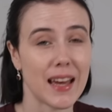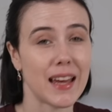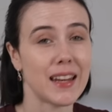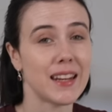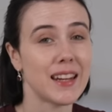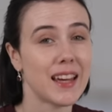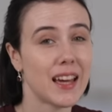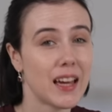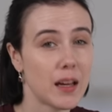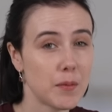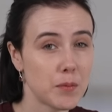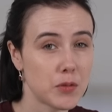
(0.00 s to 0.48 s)

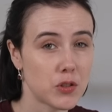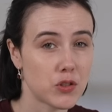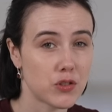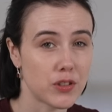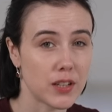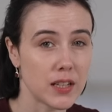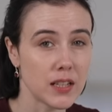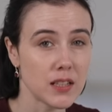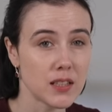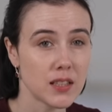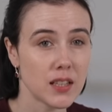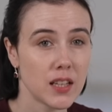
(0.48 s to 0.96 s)
and
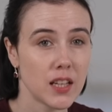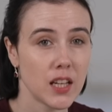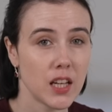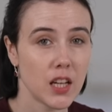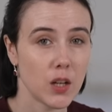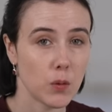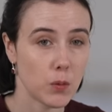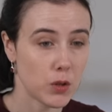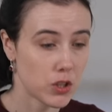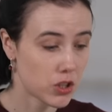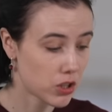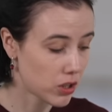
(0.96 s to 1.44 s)
hamstrings,
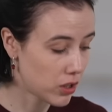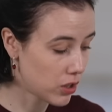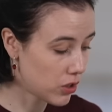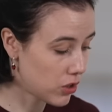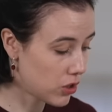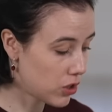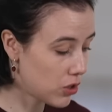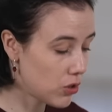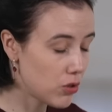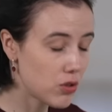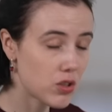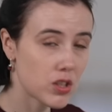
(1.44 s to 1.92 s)
which are the
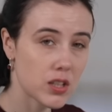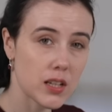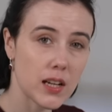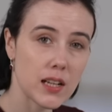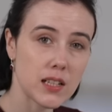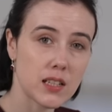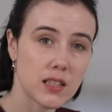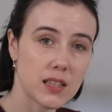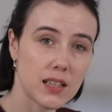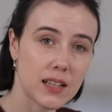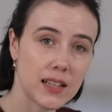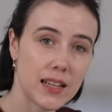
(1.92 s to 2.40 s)
two
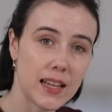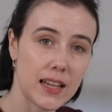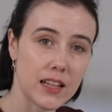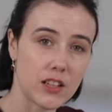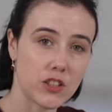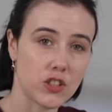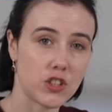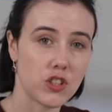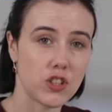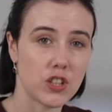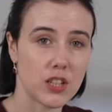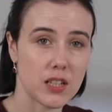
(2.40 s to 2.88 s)
sides of the leg,
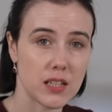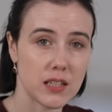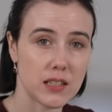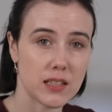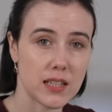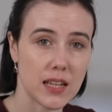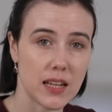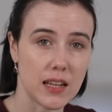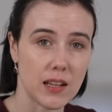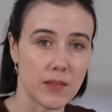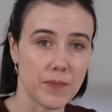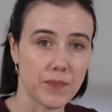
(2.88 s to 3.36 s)
as you can
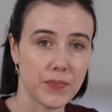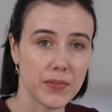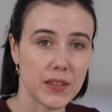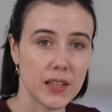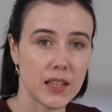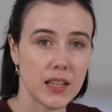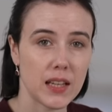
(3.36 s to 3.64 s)
see.